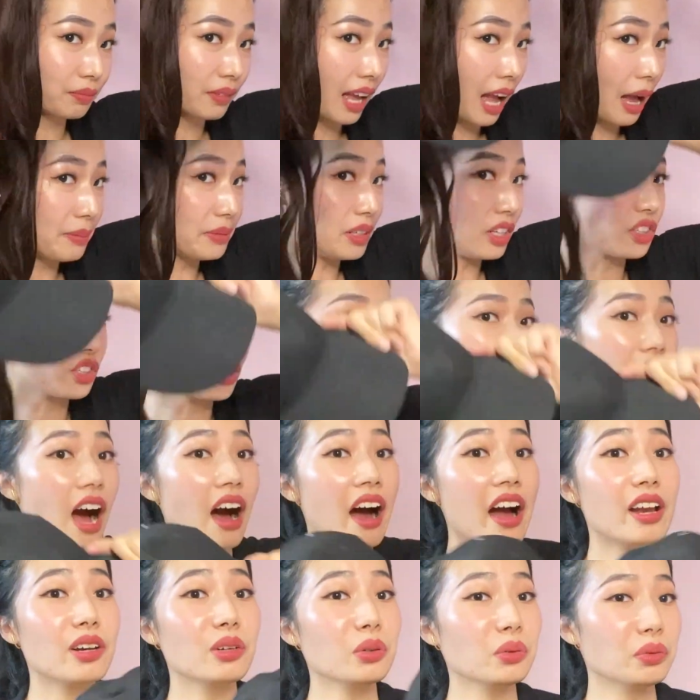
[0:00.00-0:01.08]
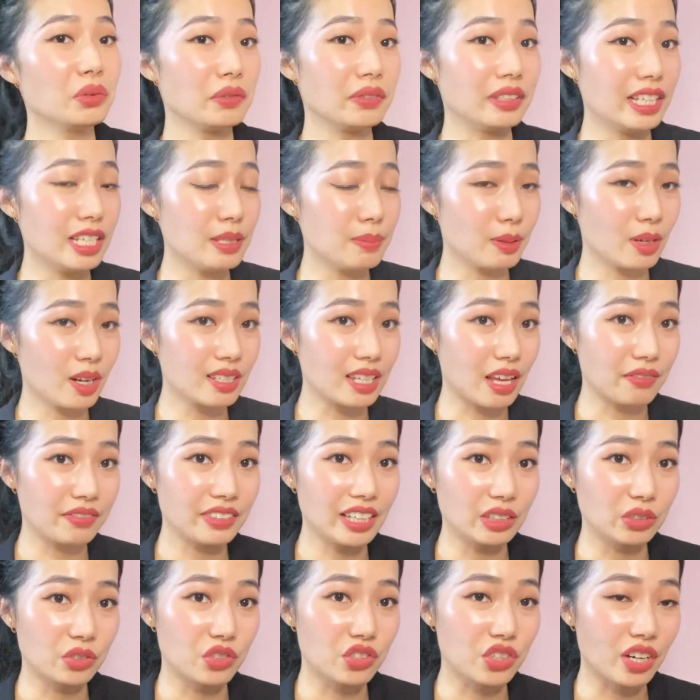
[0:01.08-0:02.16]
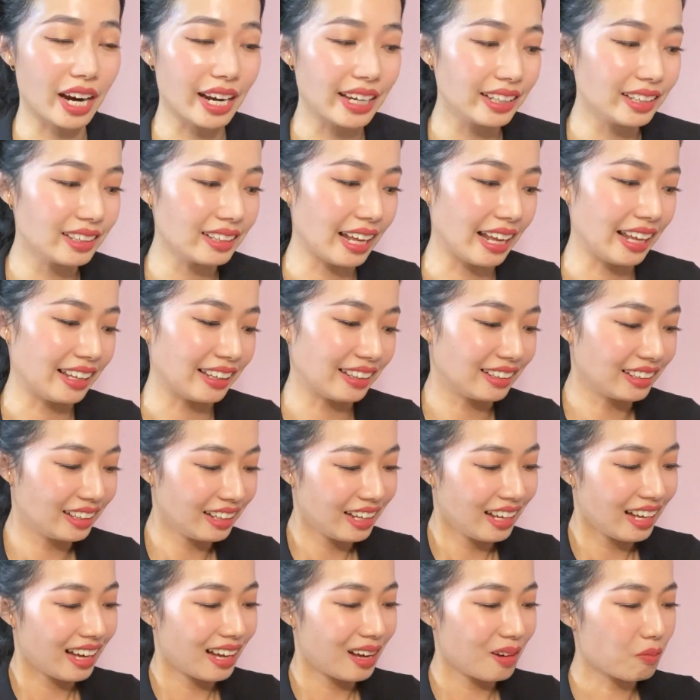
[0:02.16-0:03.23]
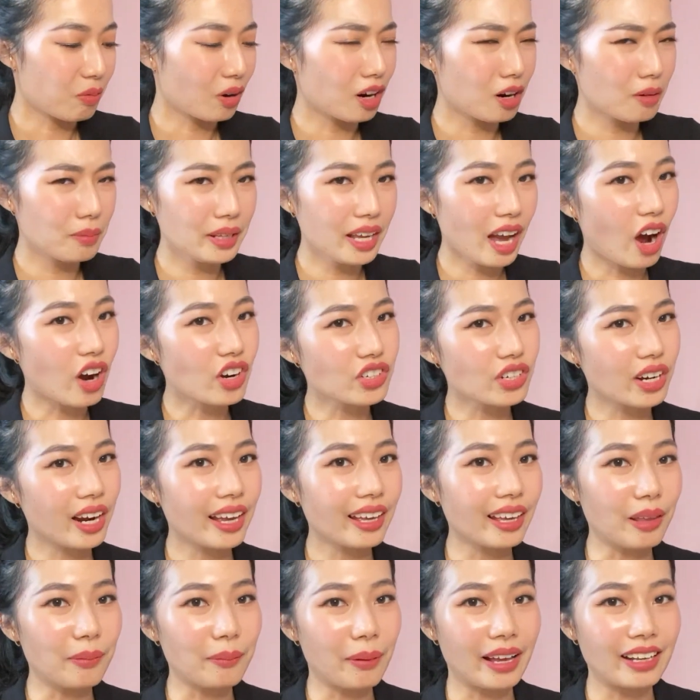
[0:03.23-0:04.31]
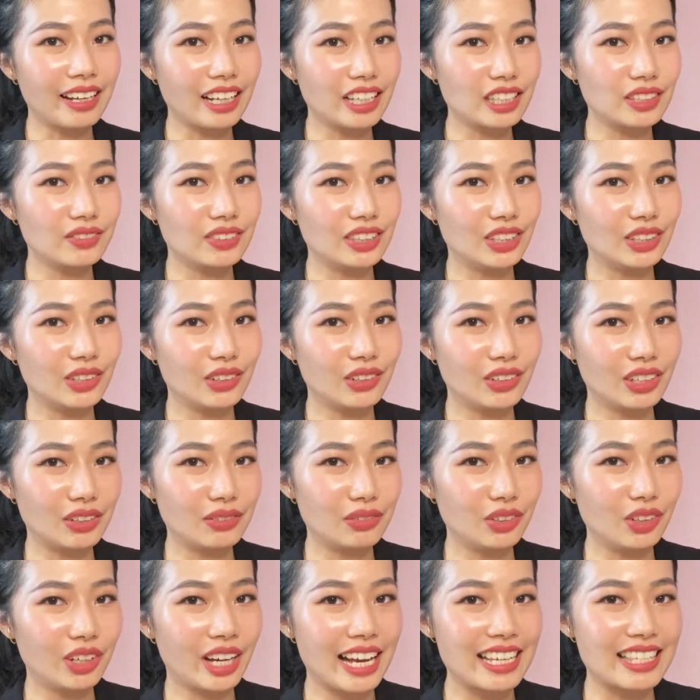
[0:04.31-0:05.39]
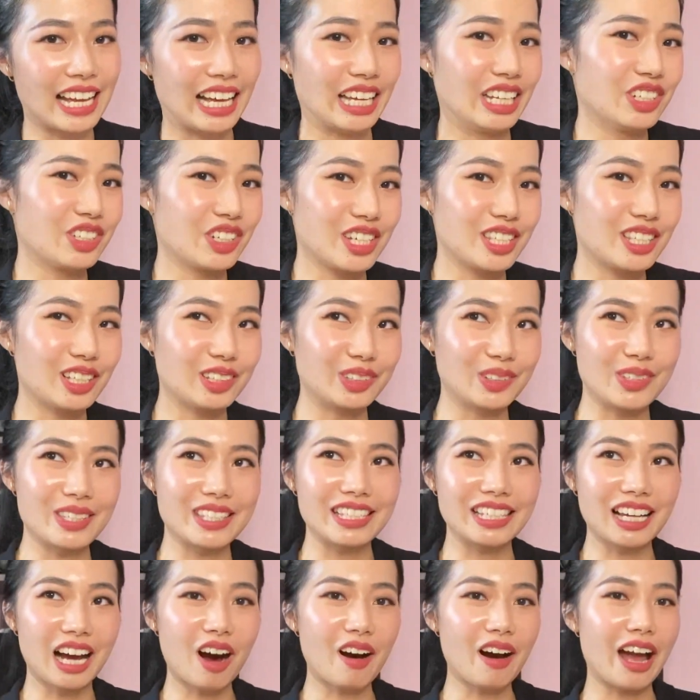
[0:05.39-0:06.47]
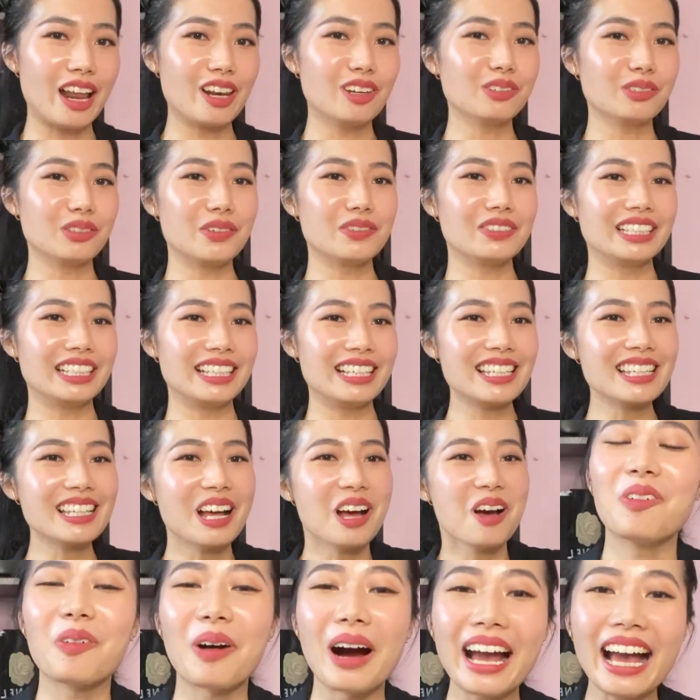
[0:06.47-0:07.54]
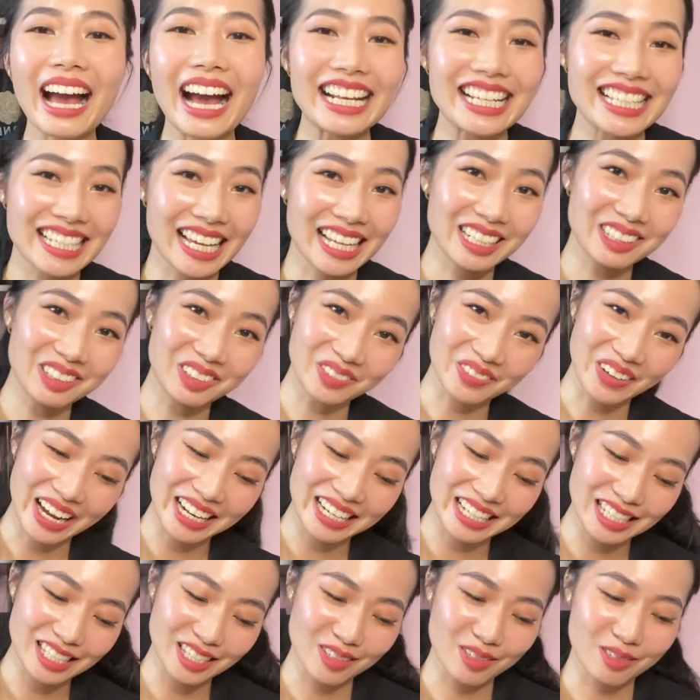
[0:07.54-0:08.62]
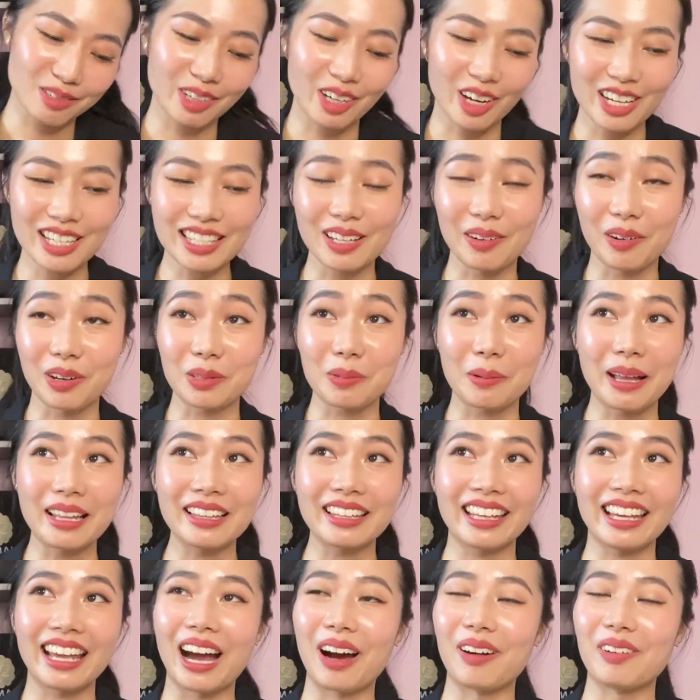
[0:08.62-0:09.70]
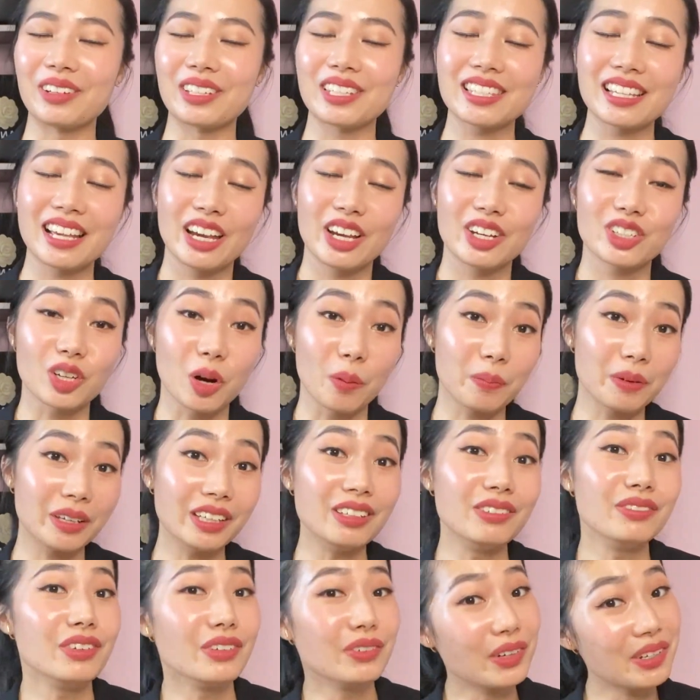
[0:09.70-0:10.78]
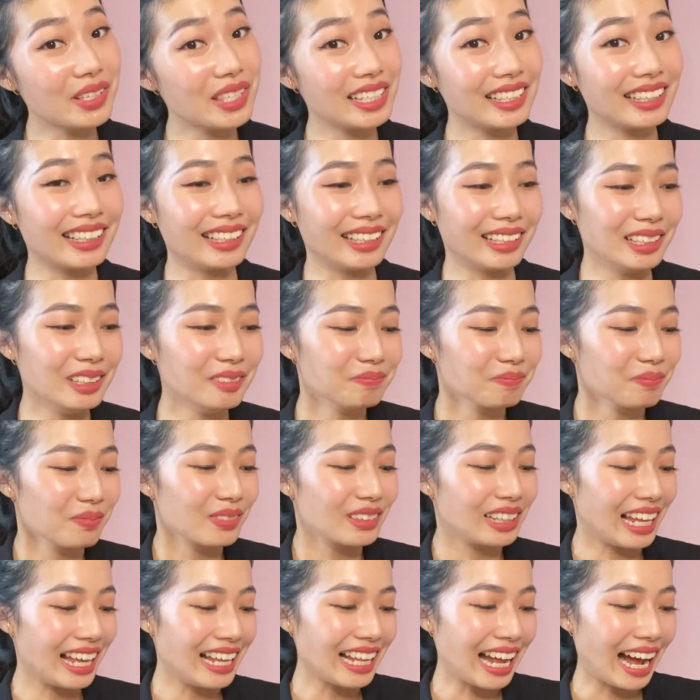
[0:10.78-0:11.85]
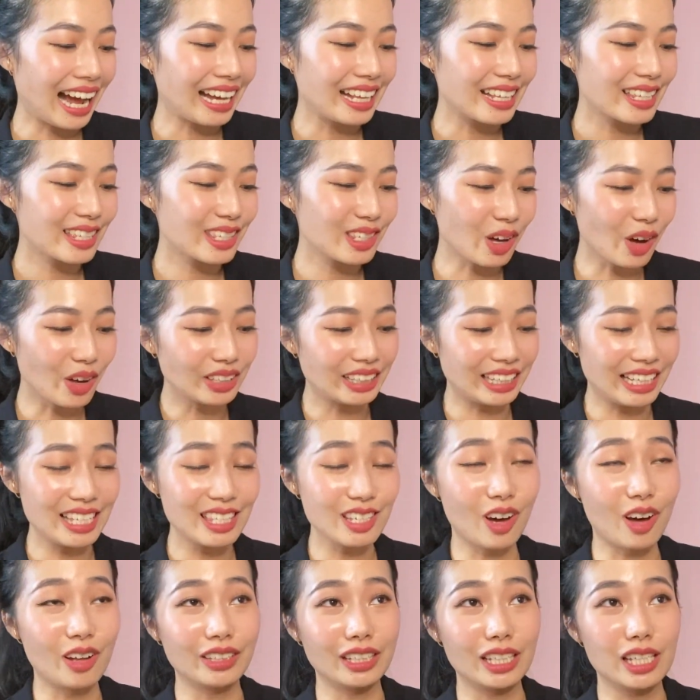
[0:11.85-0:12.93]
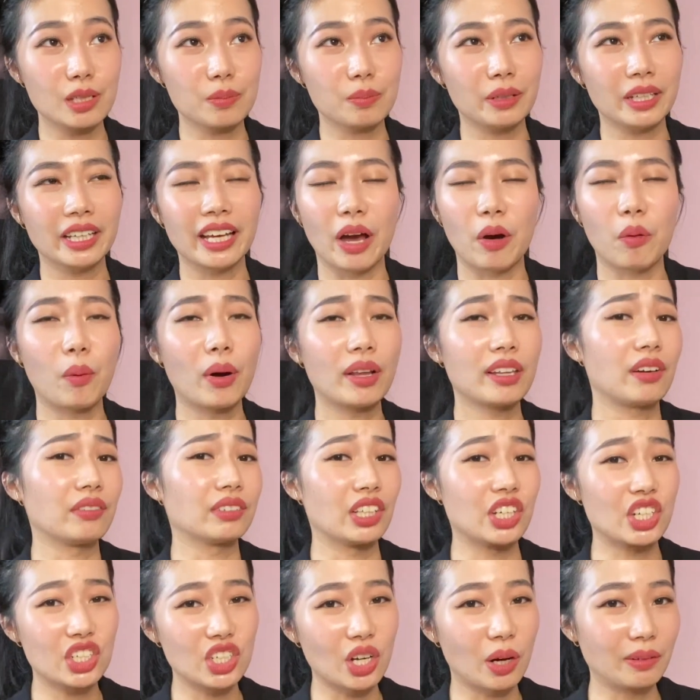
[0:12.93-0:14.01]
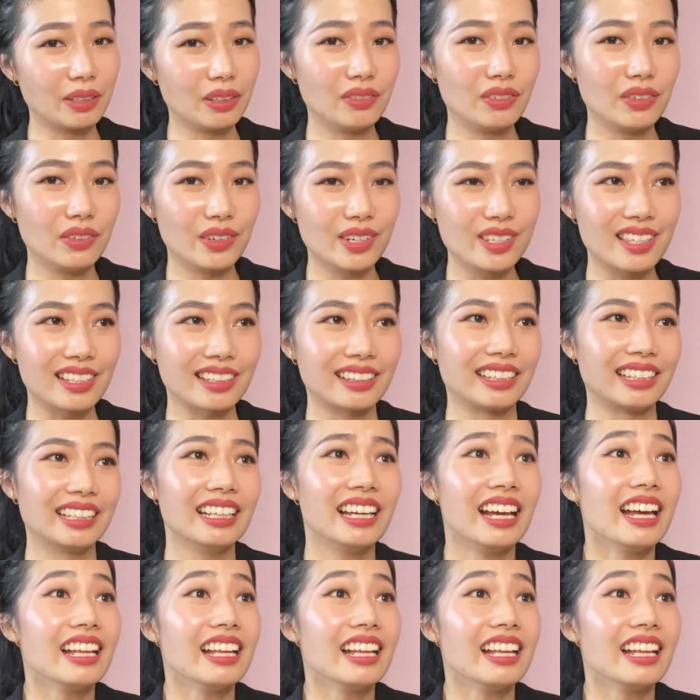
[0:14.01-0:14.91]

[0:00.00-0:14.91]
I'm not sure how I look with this because I've yet to try it, and probably I'll try it in my next video if you guys are interested to see how I look with this. Why I decided to buy this is because there was one day I was shopping in VivoCity, then I saw this on display at one of the shop in VivoCity.